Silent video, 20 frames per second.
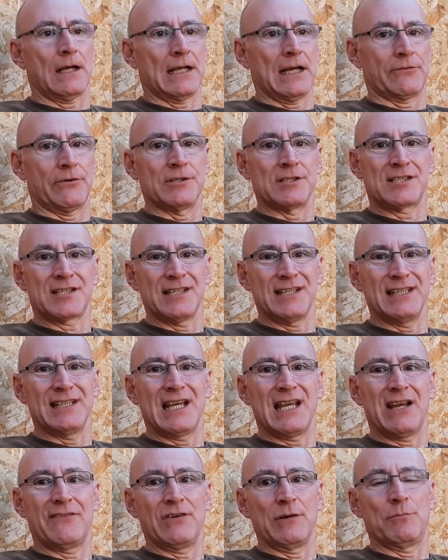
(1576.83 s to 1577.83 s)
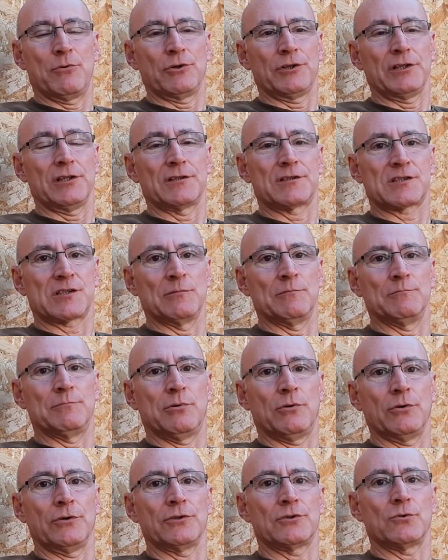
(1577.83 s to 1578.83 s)
guarantee everybody at some
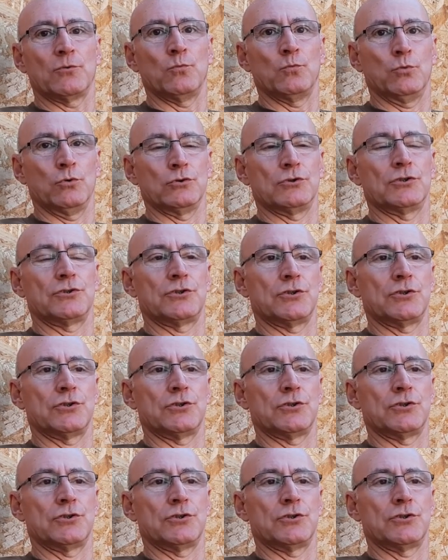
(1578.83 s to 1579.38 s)
point would